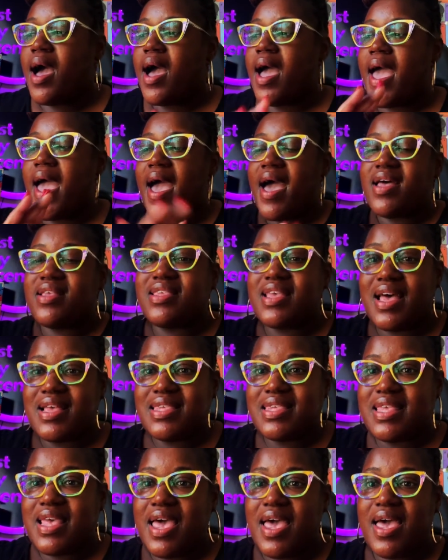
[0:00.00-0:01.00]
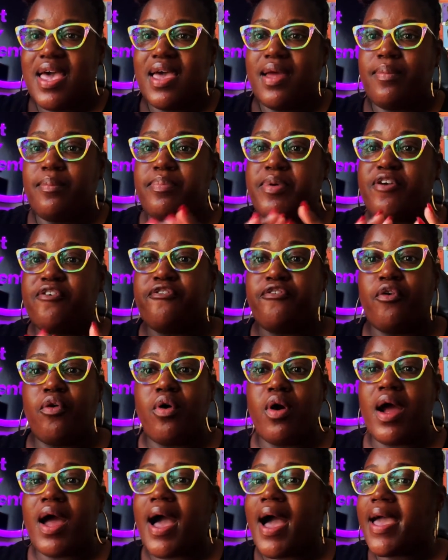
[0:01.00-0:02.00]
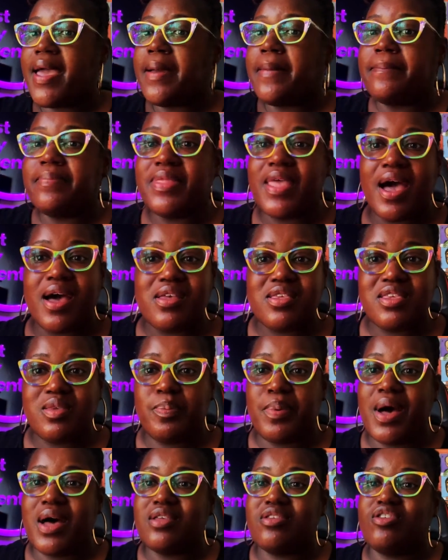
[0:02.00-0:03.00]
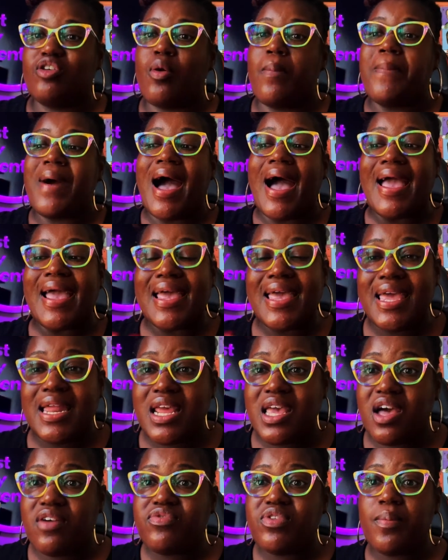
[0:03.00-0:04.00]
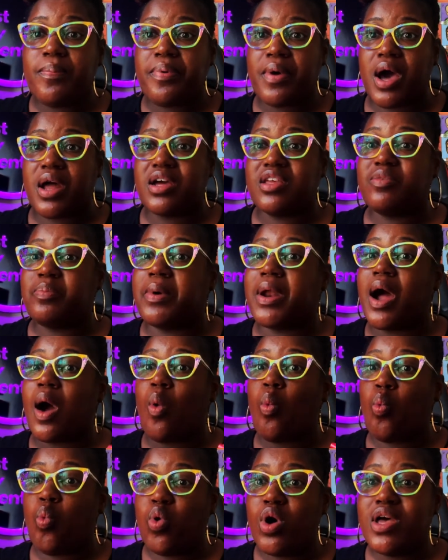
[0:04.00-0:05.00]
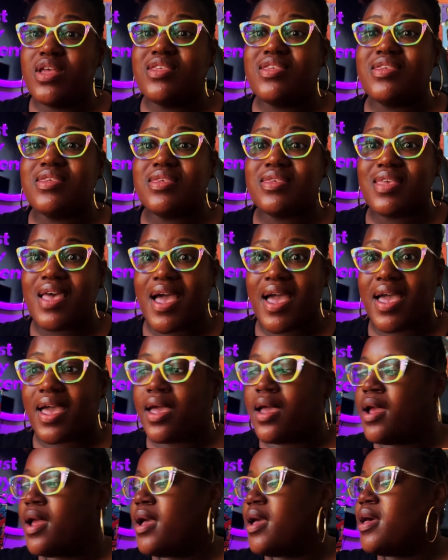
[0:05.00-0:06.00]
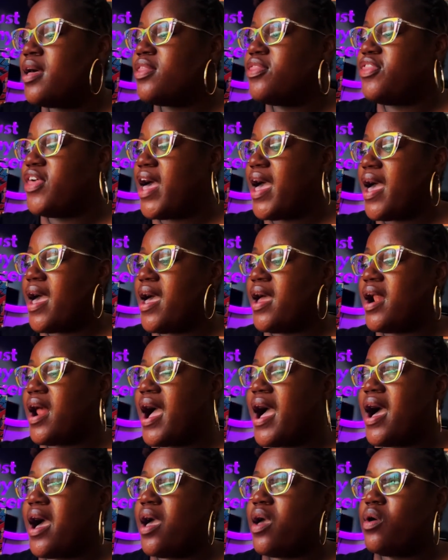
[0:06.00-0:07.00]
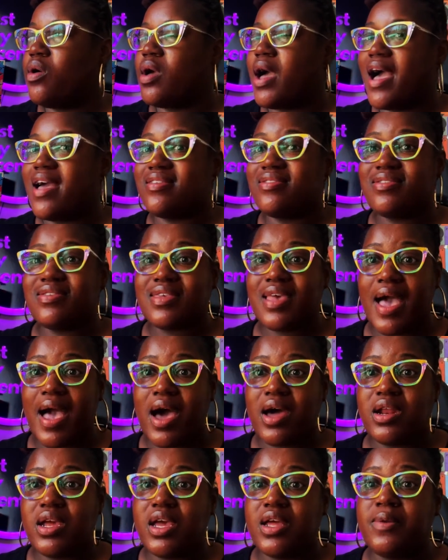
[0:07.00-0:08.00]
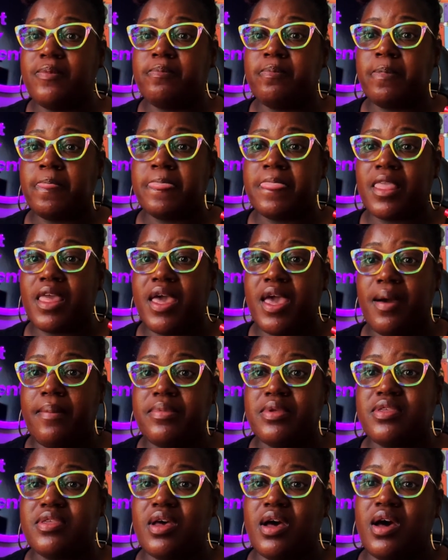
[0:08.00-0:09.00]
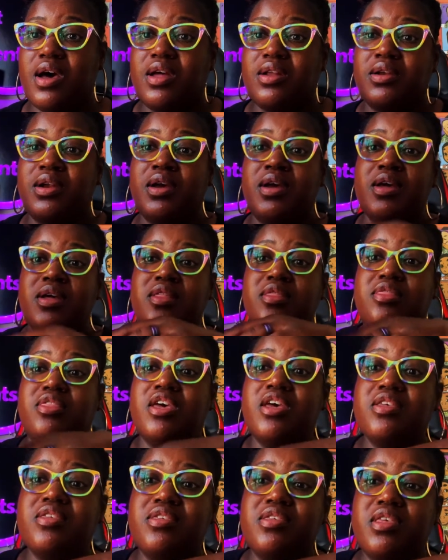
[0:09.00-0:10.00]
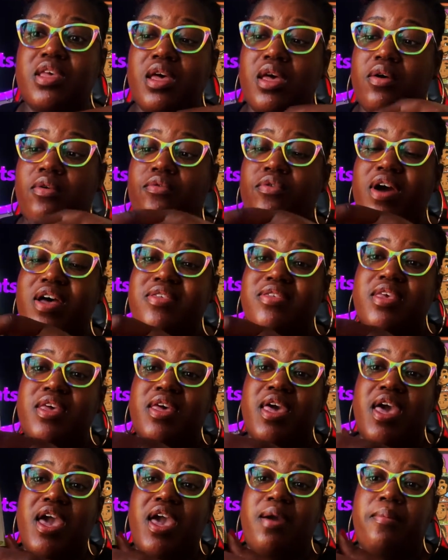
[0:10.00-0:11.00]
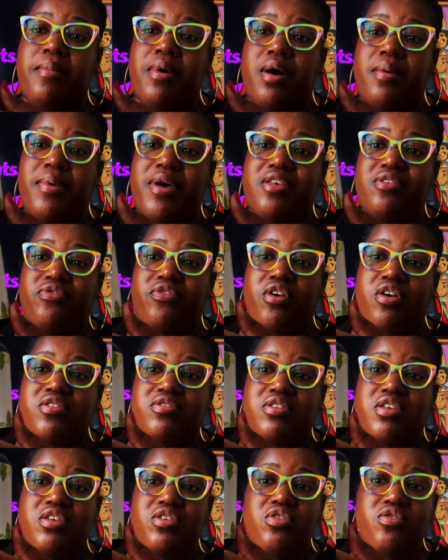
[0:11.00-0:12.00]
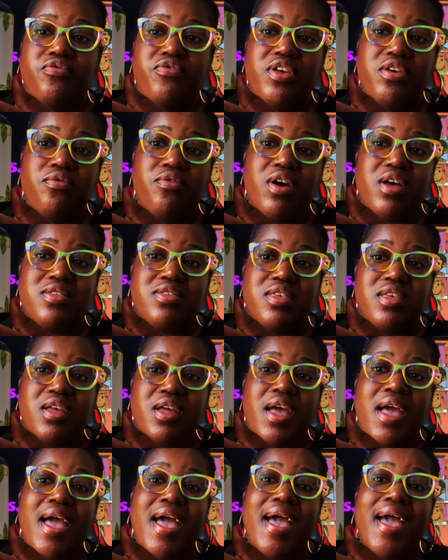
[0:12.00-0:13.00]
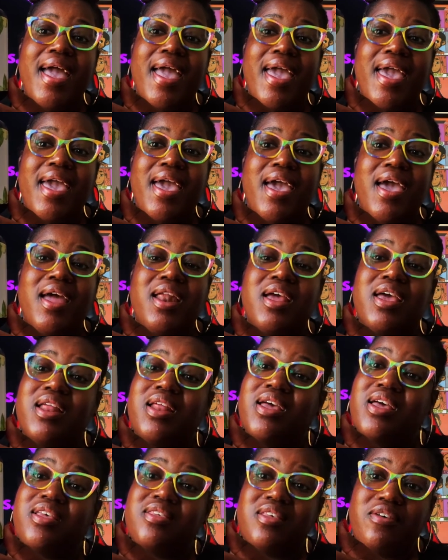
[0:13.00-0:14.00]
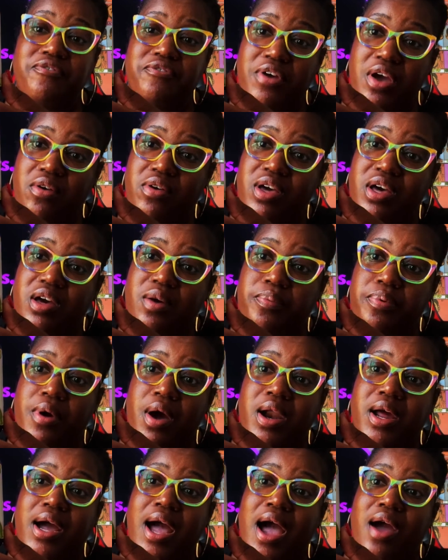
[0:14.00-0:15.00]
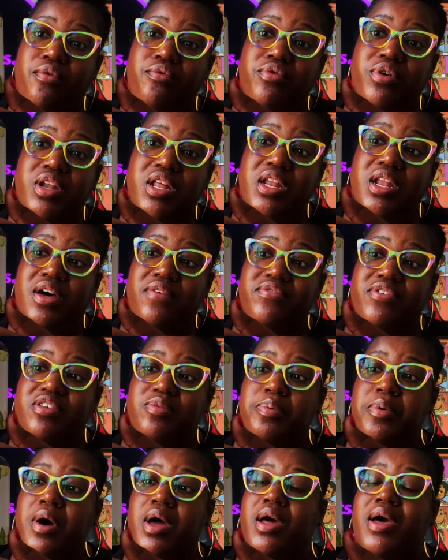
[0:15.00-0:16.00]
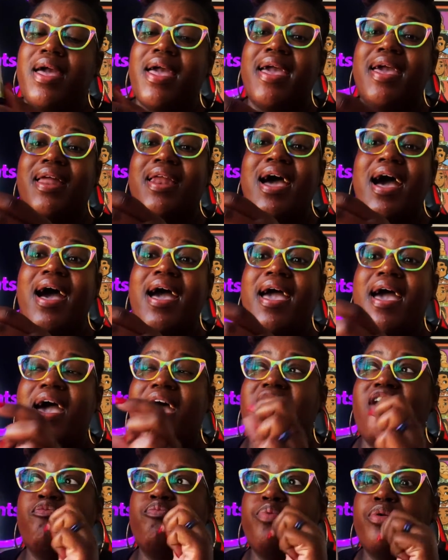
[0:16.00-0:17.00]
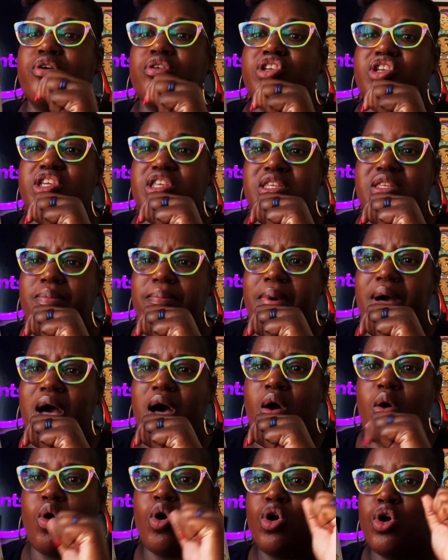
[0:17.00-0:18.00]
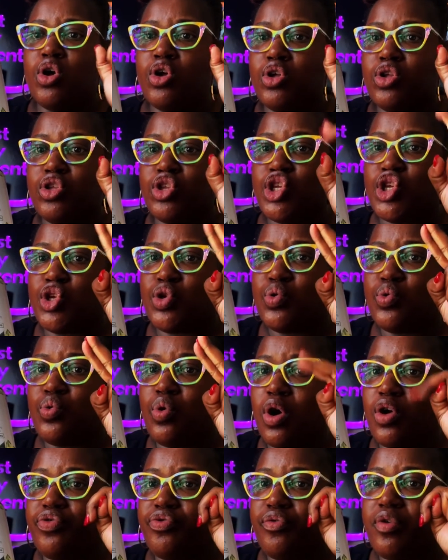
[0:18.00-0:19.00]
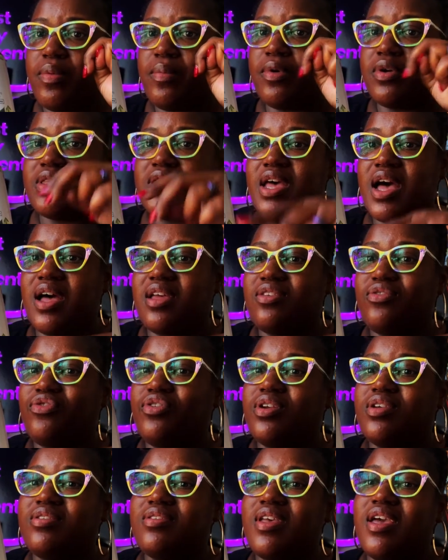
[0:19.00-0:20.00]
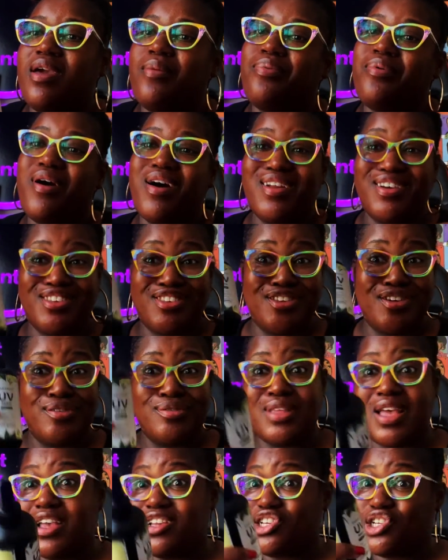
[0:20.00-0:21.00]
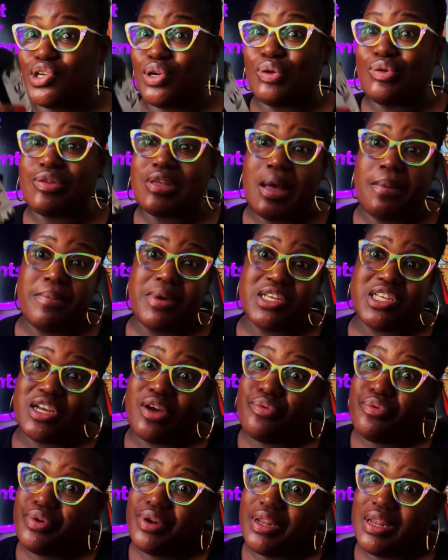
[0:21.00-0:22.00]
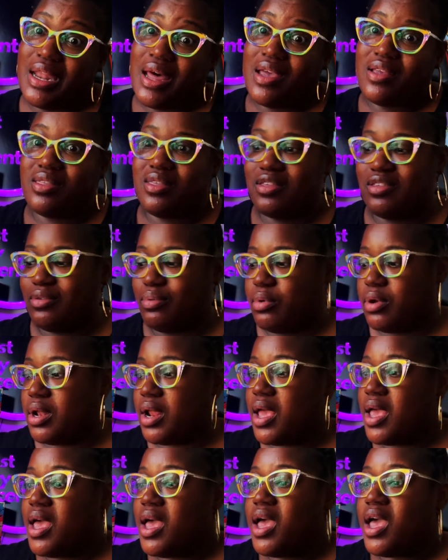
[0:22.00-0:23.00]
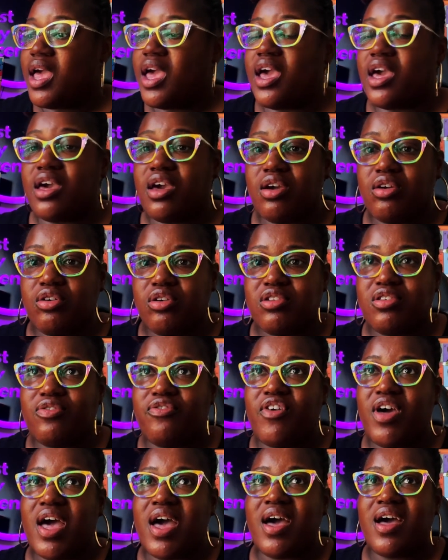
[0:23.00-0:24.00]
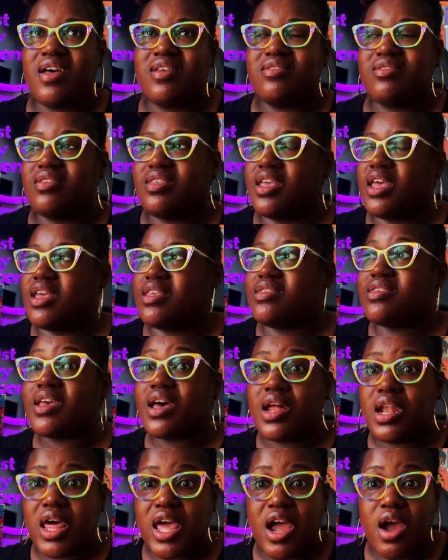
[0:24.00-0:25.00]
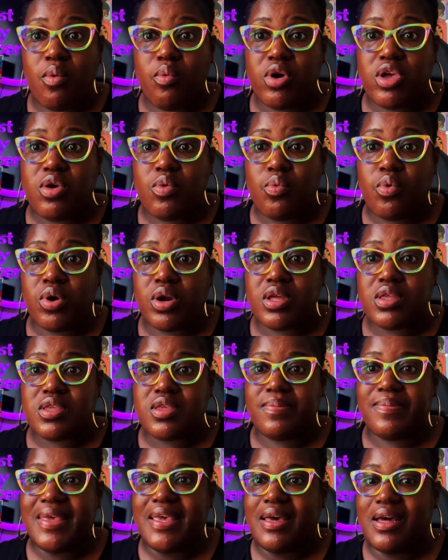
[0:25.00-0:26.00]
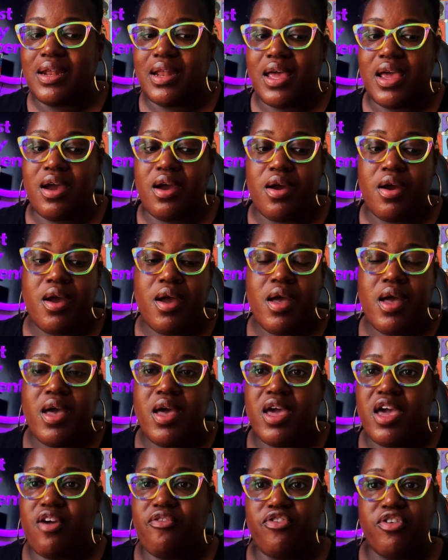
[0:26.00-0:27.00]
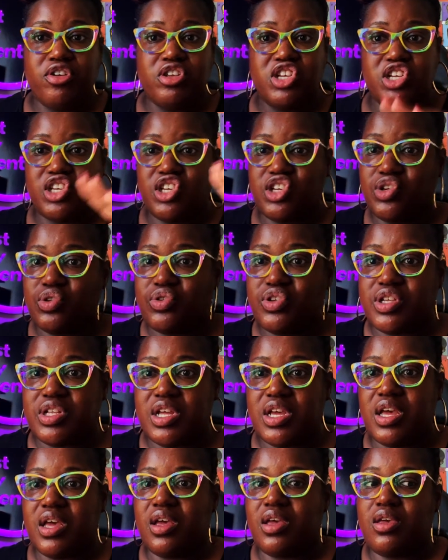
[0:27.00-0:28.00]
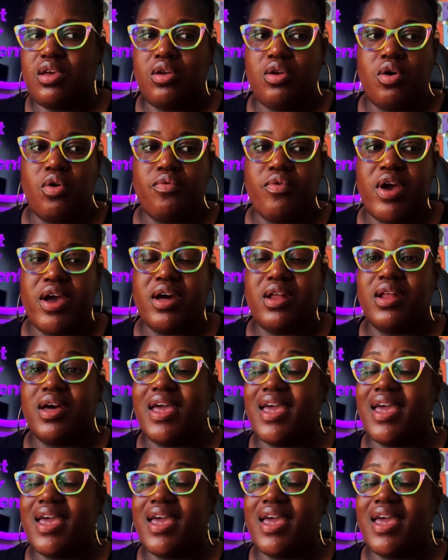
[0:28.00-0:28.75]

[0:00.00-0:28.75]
As I said before, I am not sponsored by any of the products, but I would say that I scouted Amazon. This resin came up as far as the UV resin, and it is a very good product. I really love this product, and I have purchased about 2 or 3 more times for the same product, so that shows how much I really like this one. It cures fast. It's clear when you want it to be clear, if you're just using it, you know, regular.